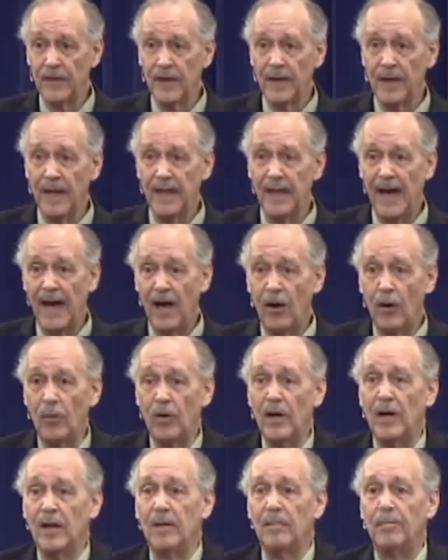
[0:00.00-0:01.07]
and how
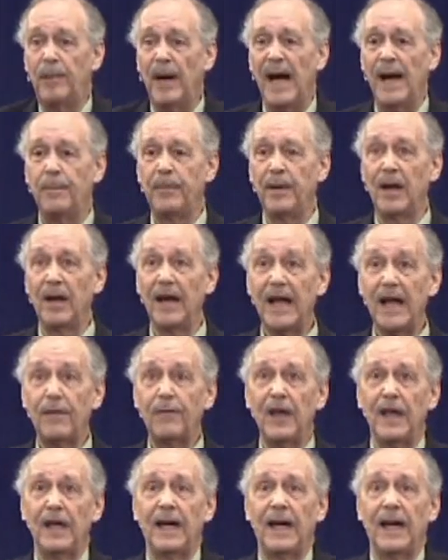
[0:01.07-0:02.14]
by
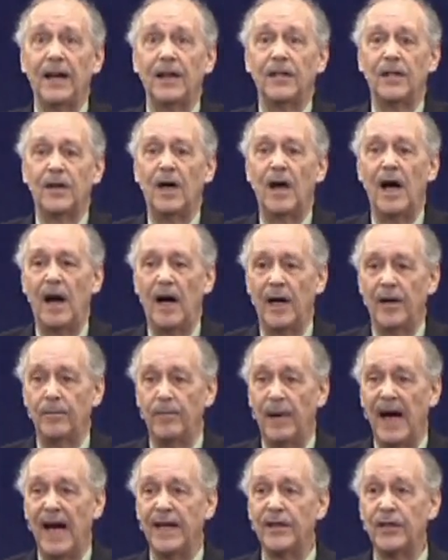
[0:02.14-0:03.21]
believing in God,
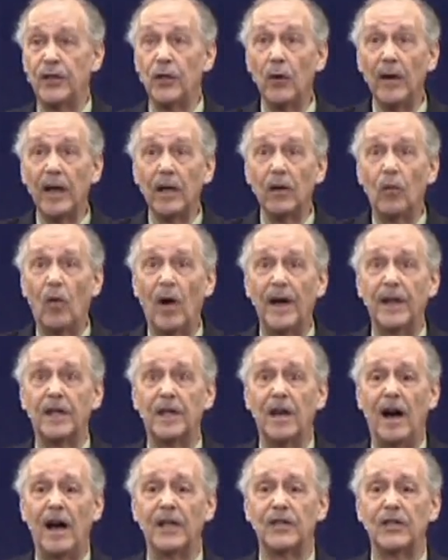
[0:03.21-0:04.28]
by doing what
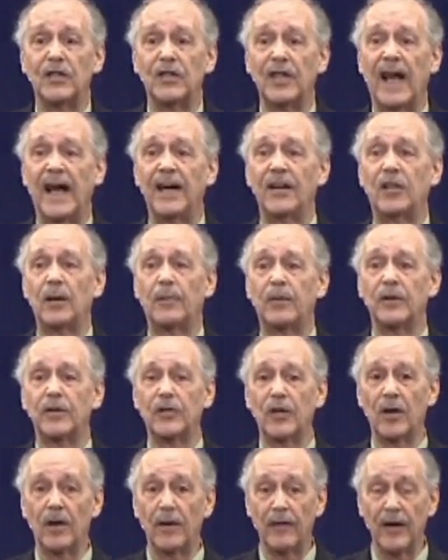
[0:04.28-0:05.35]
God said to
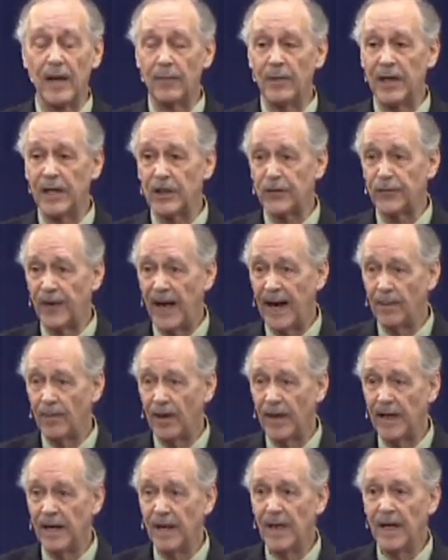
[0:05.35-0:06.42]
preserve him and his
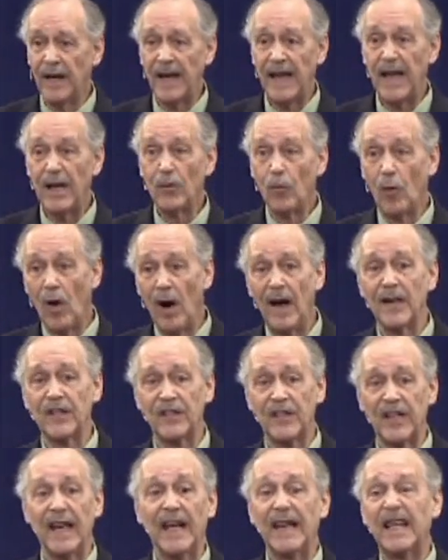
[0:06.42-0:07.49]
family, he
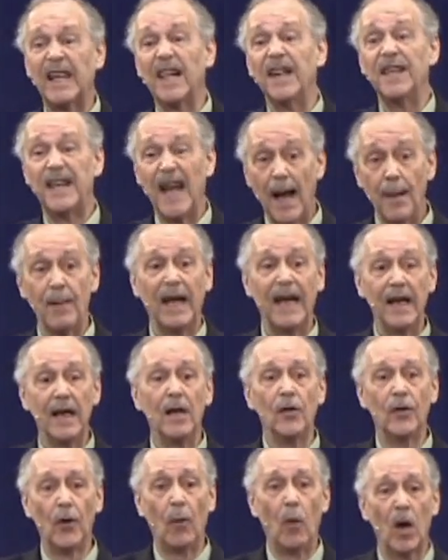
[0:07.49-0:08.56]
was condemning
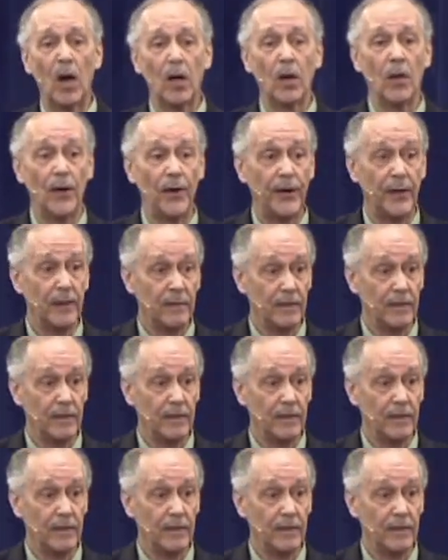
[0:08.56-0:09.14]
the world.